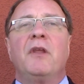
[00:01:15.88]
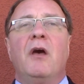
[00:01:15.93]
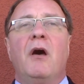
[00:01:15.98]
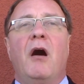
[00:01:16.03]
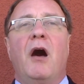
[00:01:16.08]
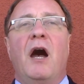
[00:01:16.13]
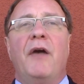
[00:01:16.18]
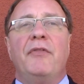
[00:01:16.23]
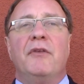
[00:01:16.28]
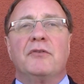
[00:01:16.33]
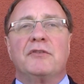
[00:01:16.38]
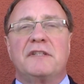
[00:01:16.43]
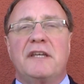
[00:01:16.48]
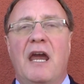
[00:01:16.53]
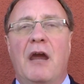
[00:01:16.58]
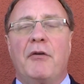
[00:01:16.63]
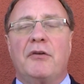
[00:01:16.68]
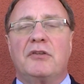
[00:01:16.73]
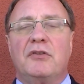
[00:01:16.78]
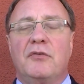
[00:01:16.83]
on those
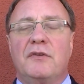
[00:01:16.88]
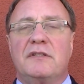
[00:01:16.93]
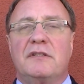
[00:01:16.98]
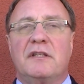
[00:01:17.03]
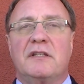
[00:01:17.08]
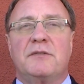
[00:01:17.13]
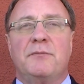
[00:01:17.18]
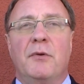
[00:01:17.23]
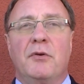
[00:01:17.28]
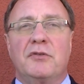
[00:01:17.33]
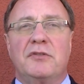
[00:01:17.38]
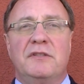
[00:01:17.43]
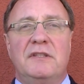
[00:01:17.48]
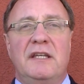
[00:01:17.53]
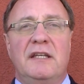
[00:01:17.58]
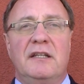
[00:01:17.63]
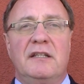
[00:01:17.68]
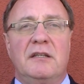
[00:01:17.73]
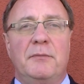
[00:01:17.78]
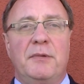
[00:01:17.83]
characteristics most
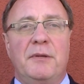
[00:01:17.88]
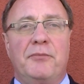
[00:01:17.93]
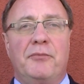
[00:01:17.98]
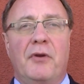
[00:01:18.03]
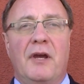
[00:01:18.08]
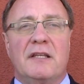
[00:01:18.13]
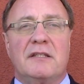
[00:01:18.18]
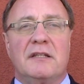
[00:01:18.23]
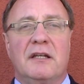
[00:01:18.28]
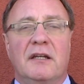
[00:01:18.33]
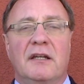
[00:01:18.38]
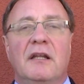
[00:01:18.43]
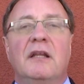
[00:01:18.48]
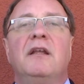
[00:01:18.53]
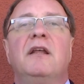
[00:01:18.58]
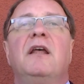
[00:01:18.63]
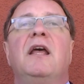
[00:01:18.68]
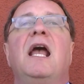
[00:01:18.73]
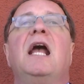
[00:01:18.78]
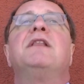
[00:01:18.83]
needed to be president.
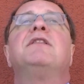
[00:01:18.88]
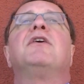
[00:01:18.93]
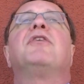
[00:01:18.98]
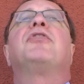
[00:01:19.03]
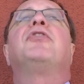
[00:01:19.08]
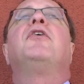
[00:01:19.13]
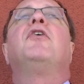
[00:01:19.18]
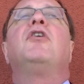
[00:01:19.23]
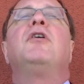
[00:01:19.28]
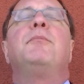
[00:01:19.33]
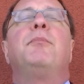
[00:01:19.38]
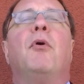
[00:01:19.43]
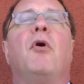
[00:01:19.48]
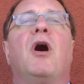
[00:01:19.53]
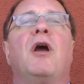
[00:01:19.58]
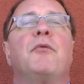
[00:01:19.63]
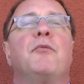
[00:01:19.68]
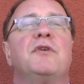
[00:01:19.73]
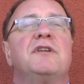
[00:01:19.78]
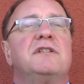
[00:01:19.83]
And the third
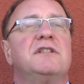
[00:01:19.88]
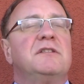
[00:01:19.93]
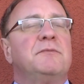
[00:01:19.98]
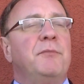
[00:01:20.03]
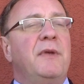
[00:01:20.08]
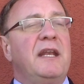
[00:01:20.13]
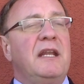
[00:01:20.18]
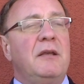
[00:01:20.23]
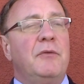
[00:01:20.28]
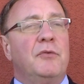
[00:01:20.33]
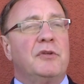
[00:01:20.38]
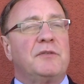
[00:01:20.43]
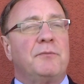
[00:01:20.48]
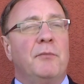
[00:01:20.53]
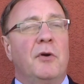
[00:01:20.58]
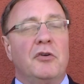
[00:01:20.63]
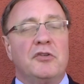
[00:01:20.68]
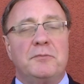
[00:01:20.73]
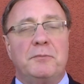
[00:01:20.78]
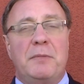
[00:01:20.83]
part, which
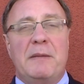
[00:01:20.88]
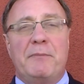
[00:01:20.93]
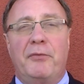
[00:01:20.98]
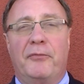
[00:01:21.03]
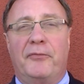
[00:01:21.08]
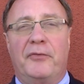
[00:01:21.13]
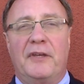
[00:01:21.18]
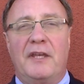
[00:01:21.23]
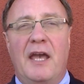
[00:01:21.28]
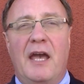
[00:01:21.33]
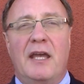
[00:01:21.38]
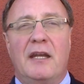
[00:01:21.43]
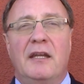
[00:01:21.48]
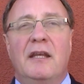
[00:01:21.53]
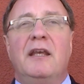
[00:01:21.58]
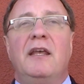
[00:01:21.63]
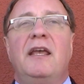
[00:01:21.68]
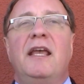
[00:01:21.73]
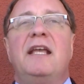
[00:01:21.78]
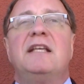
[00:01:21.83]
most people forget,
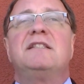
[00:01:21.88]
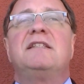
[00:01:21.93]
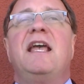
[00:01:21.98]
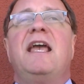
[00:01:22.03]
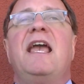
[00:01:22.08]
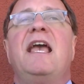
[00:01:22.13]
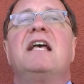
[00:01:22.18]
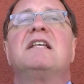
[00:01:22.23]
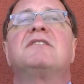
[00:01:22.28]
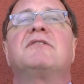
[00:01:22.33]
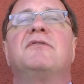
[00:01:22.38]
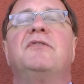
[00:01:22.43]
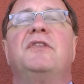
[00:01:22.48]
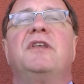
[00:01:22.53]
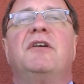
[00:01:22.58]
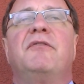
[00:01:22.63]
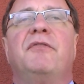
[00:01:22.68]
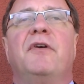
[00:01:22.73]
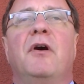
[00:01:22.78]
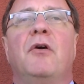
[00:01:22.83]
is to ask for
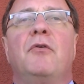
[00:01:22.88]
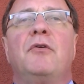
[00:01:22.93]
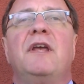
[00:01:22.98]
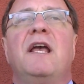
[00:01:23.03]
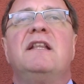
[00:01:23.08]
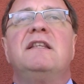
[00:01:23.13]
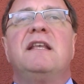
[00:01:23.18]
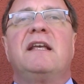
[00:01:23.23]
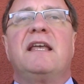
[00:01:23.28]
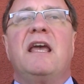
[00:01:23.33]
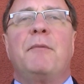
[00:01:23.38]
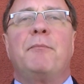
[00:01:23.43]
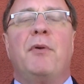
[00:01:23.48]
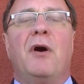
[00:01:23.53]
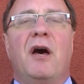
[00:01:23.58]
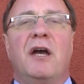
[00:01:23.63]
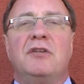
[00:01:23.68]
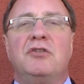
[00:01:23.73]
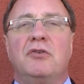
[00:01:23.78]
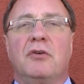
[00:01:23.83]
their vote and to get
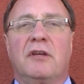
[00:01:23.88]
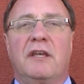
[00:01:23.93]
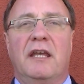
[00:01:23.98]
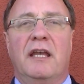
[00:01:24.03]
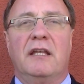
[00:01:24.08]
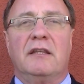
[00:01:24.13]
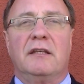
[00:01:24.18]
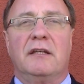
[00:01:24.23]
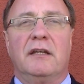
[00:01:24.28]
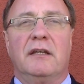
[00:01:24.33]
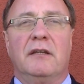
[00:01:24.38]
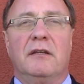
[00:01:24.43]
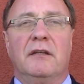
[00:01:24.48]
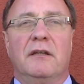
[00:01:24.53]
behind your candidate.